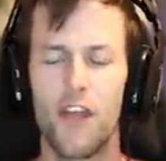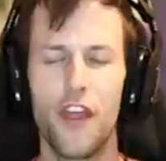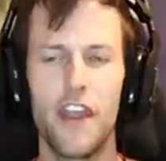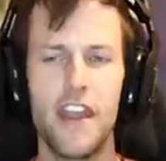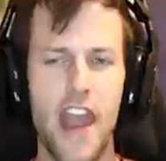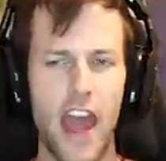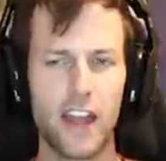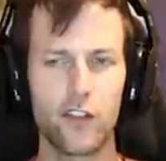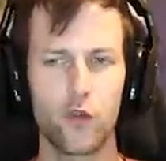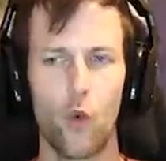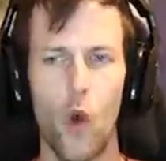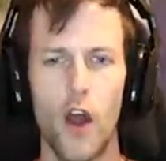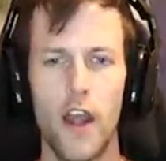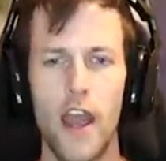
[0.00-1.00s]
The
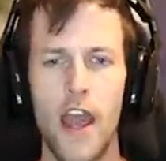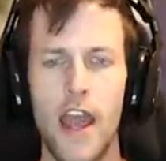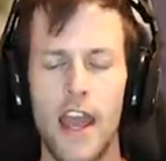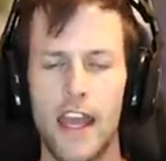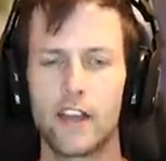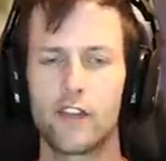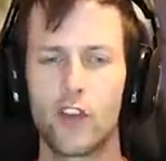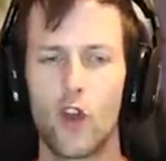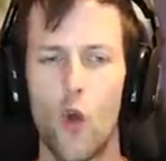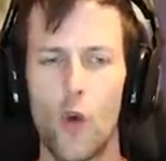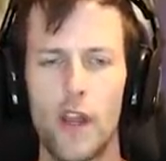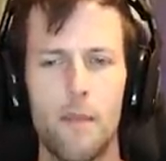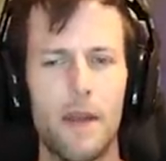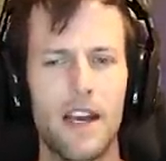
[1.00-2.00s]
next one is
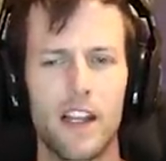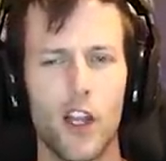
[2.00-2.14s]
going to be